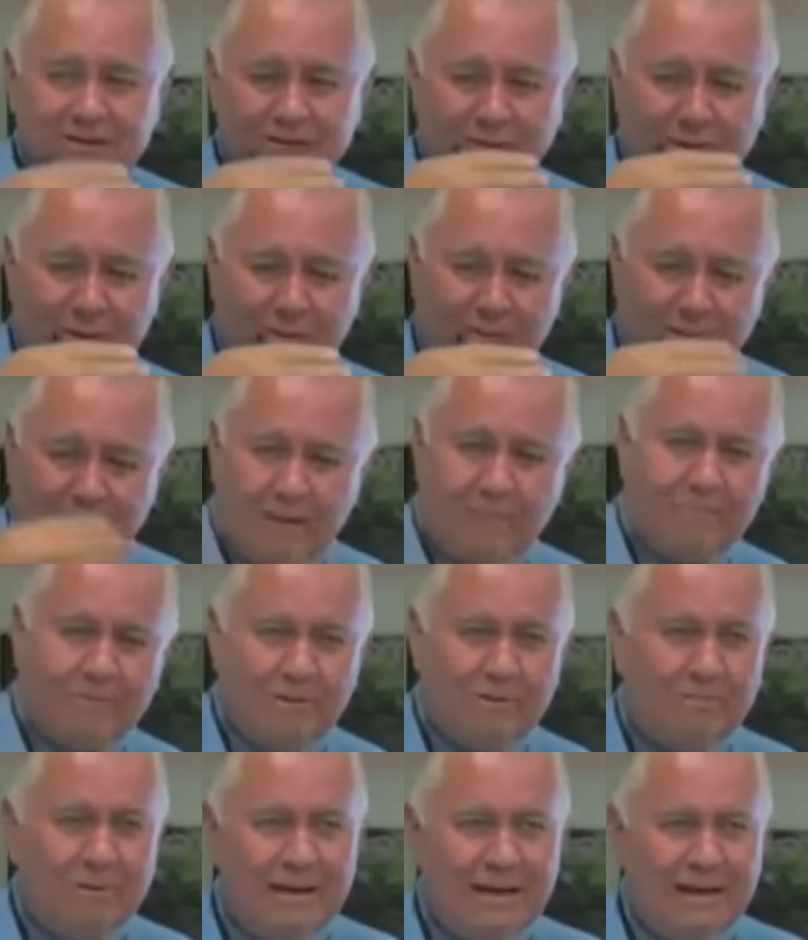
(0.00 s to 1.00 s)
So he wiped
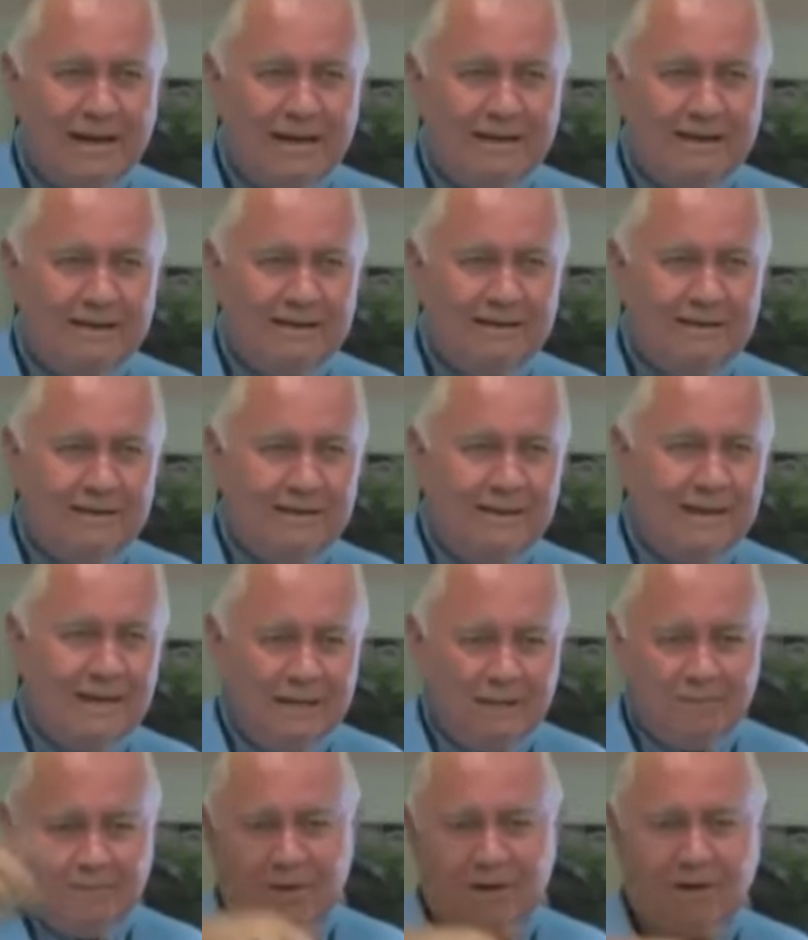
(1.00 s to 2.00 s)
through the pan
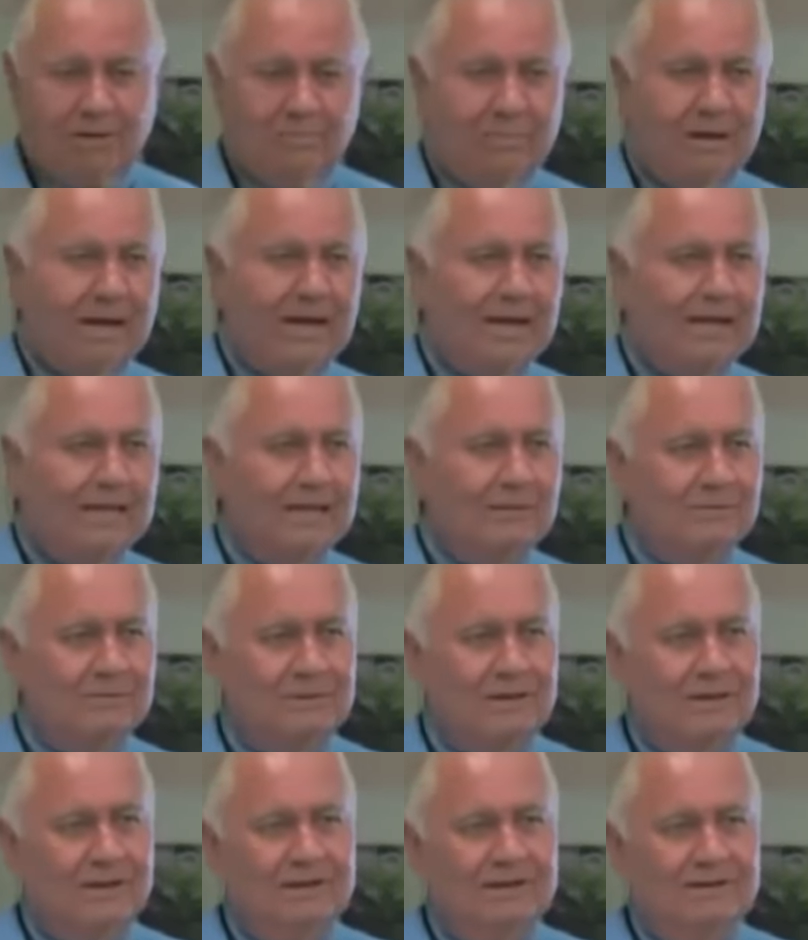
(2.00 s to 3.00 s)
and then brought it back, and it was
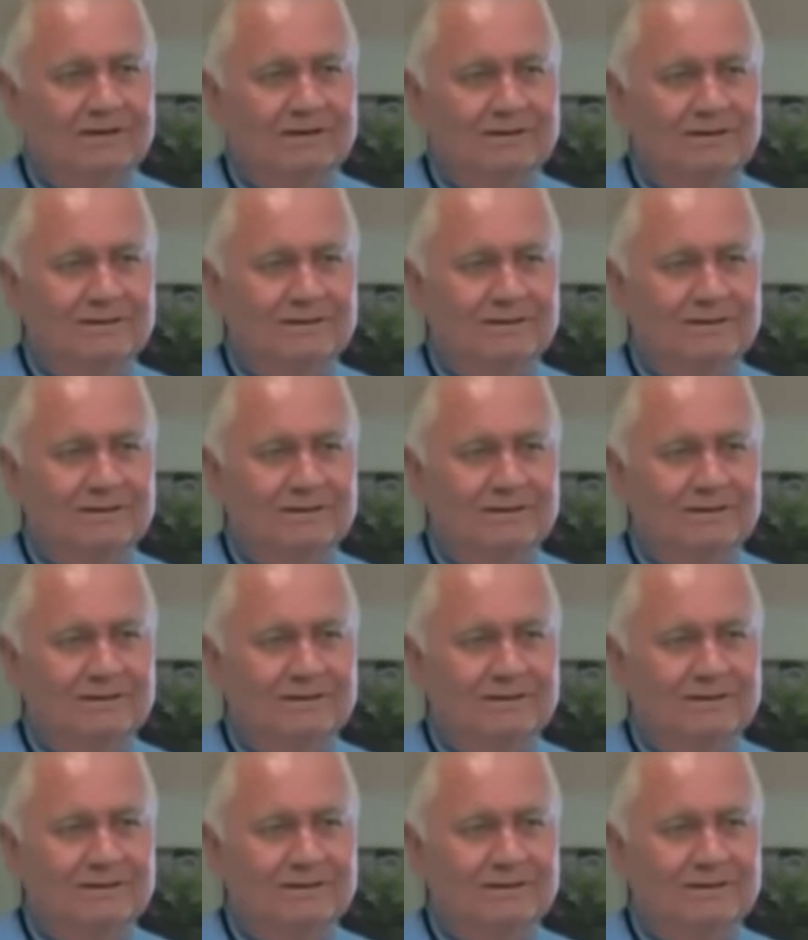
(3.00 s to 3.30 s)
there.